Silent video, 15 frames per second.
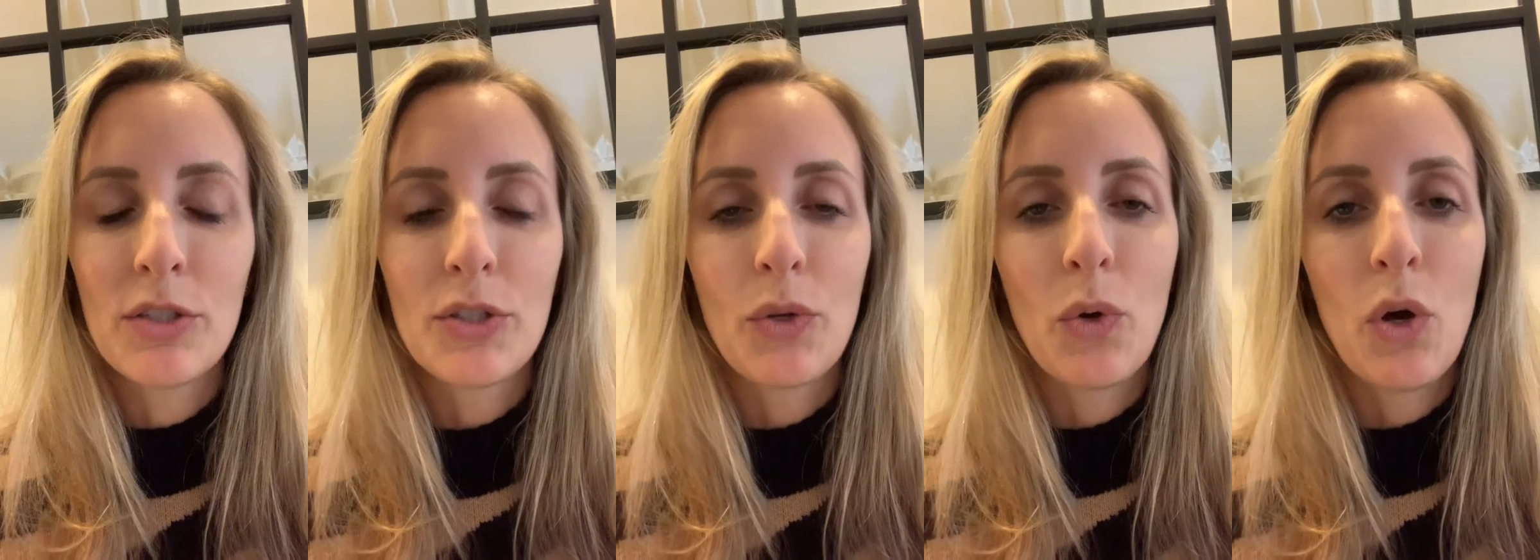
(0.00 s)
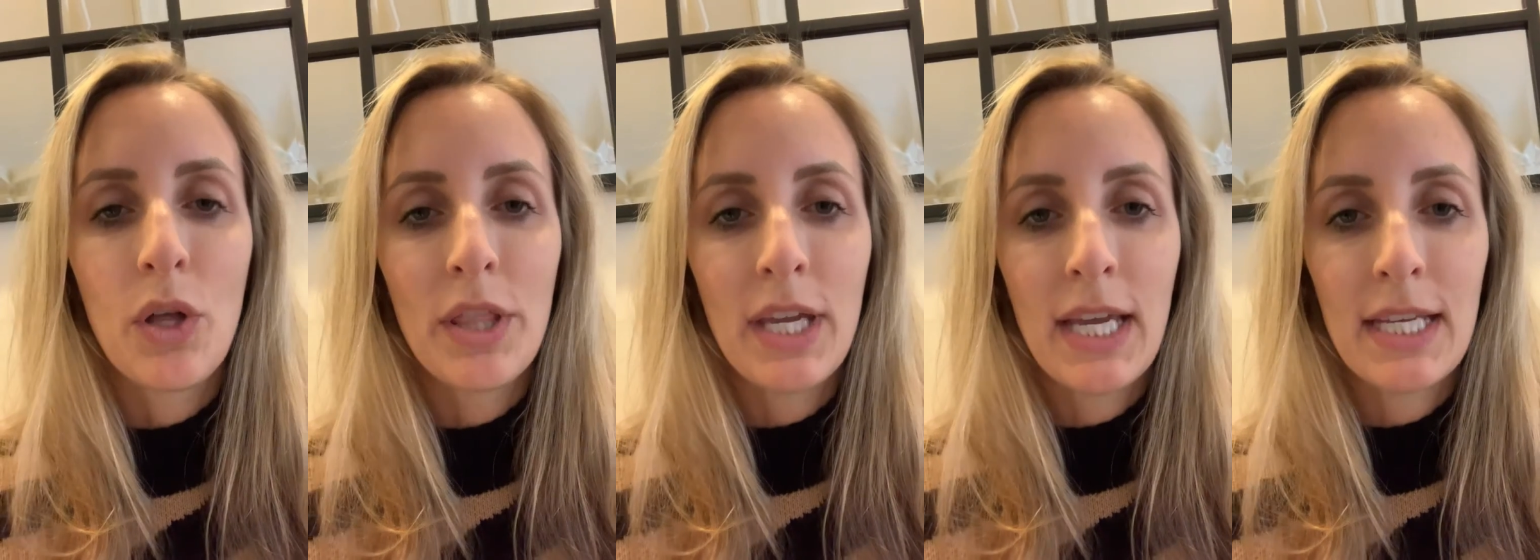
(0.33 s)
so all the
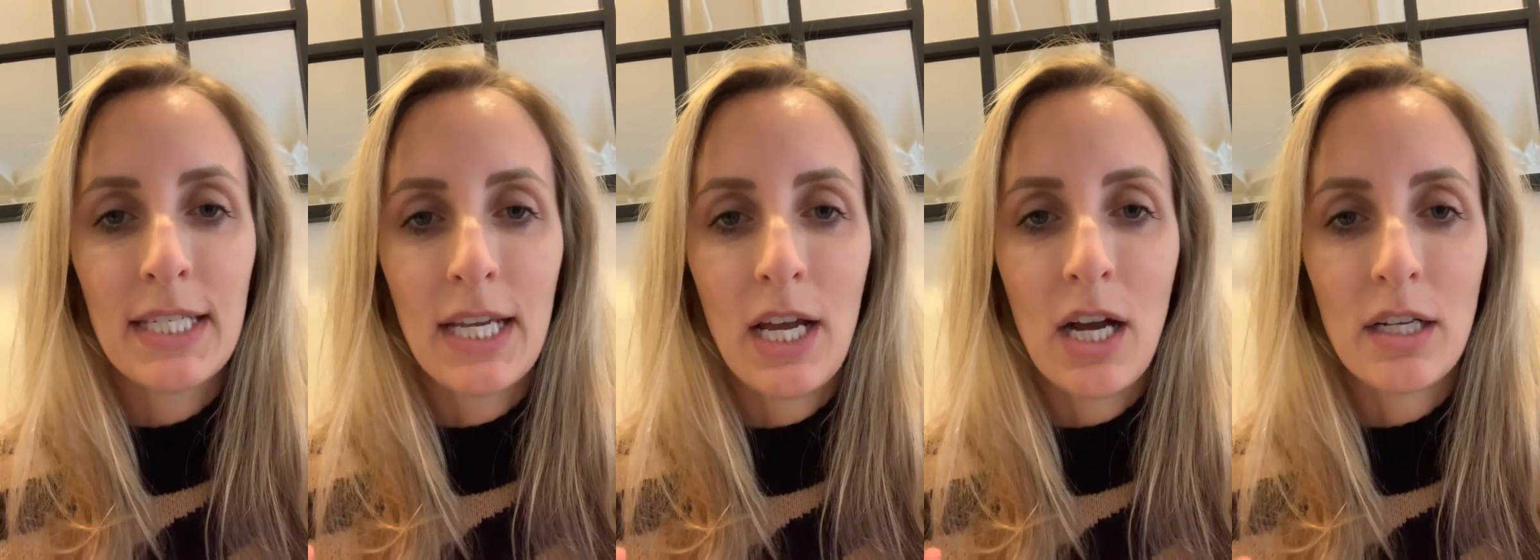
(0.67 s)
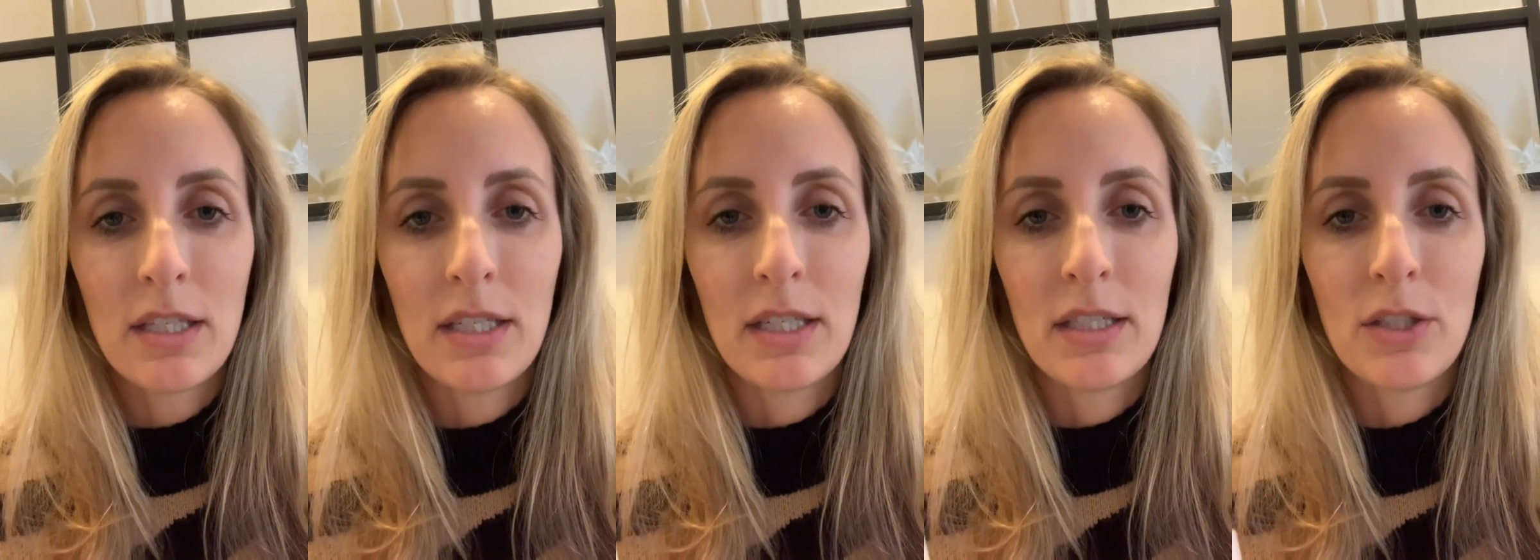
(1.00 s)

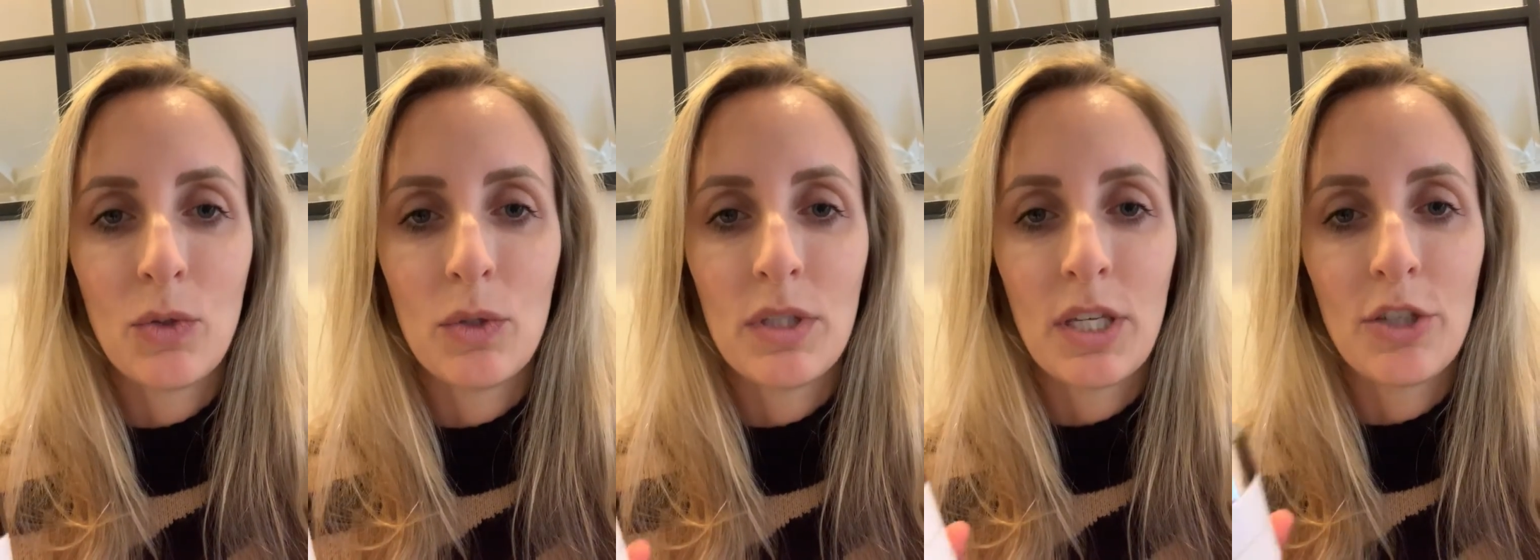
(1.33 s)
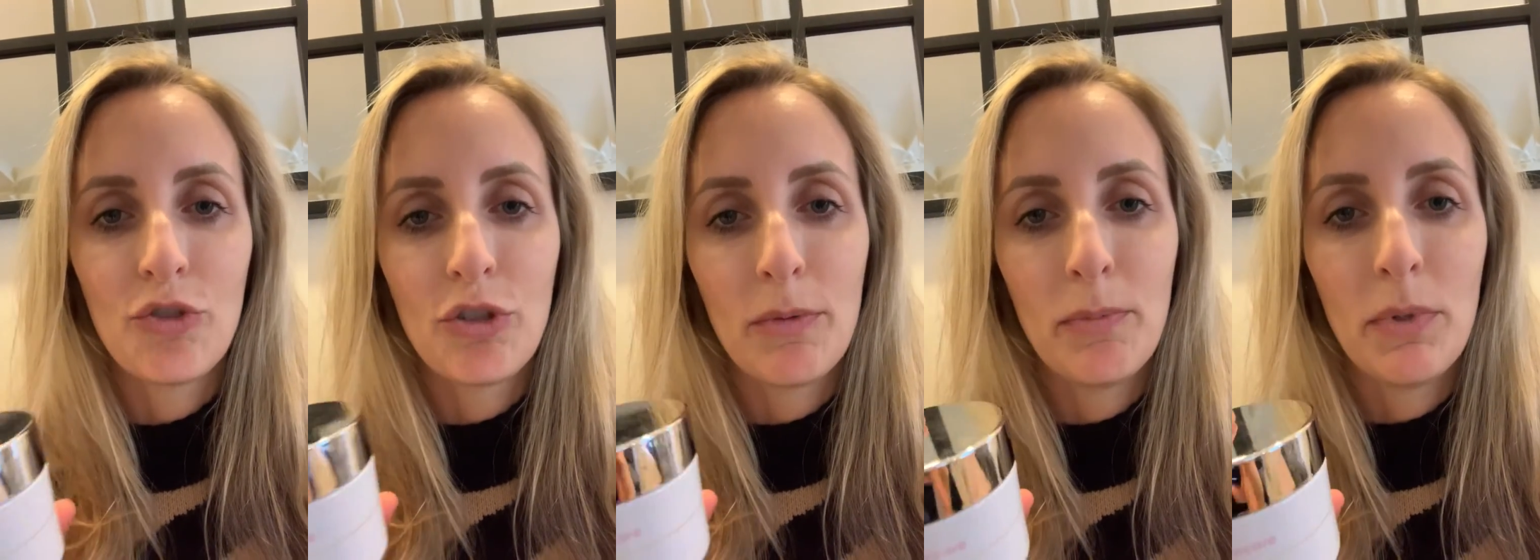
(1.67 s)
antioxidants. So it's a
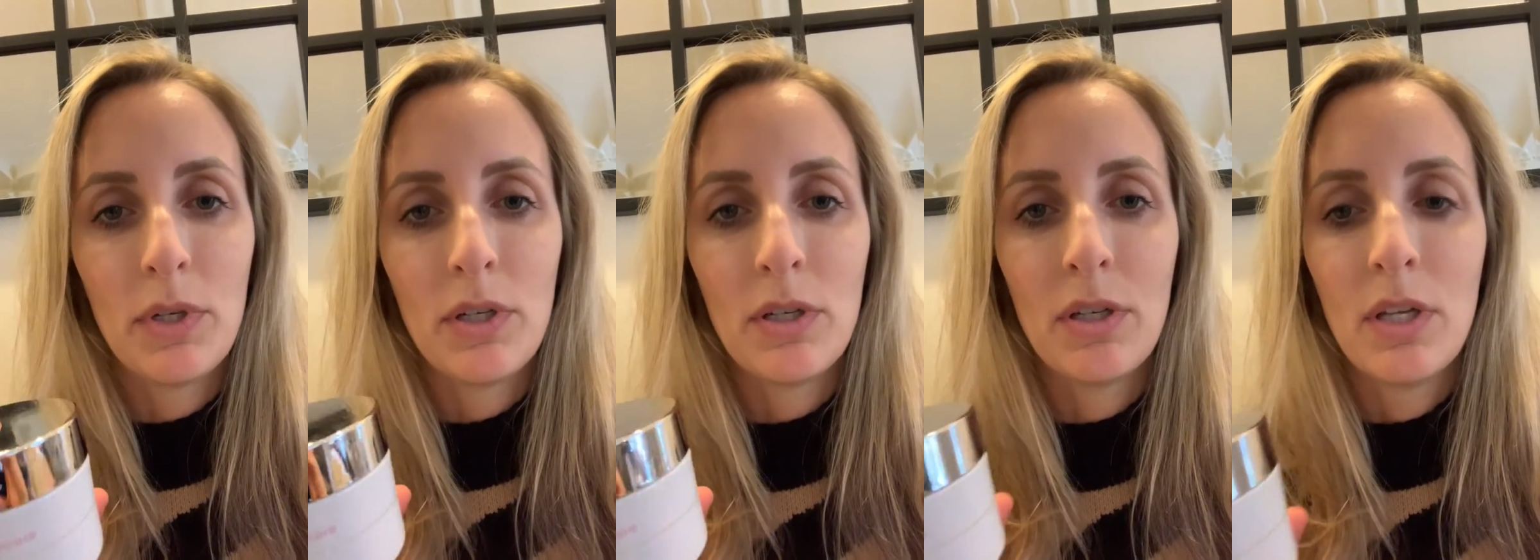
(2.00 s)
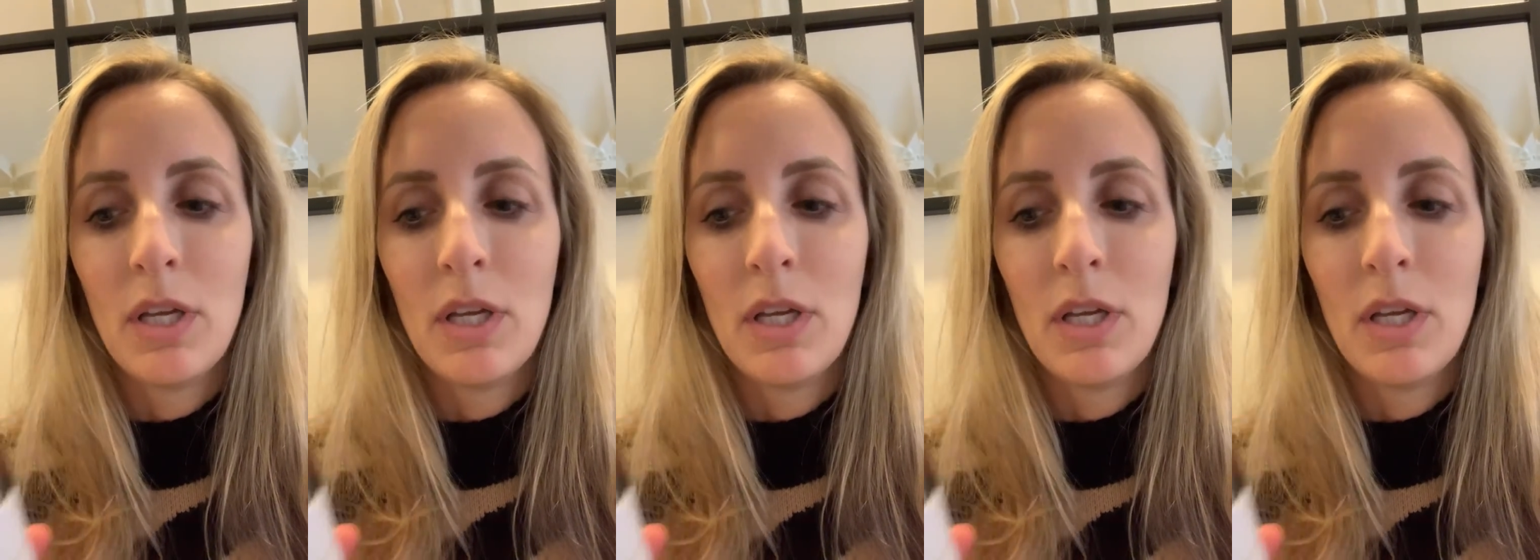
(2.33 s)
triple